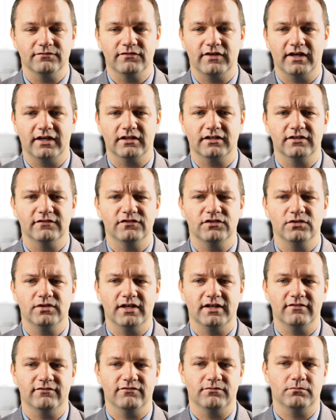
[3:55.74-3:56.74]
fact, if you
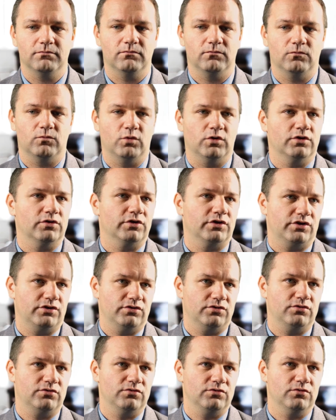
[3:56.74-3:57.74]
have 1 or
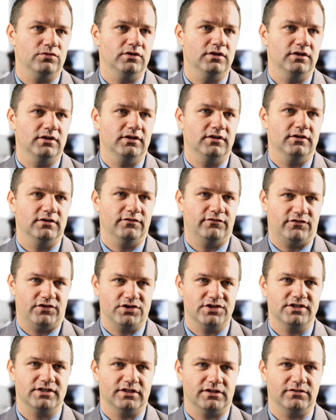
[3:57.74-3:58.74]
2
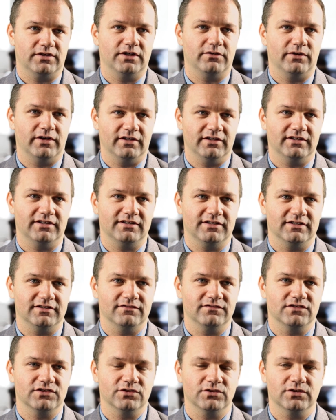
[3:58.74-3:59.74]
first-degree
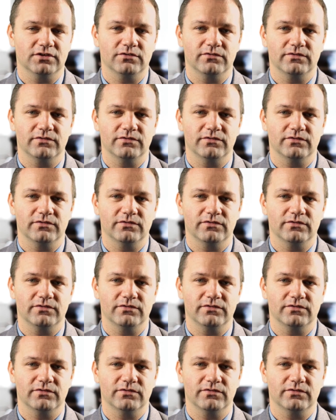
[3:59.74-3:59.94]
relatives, your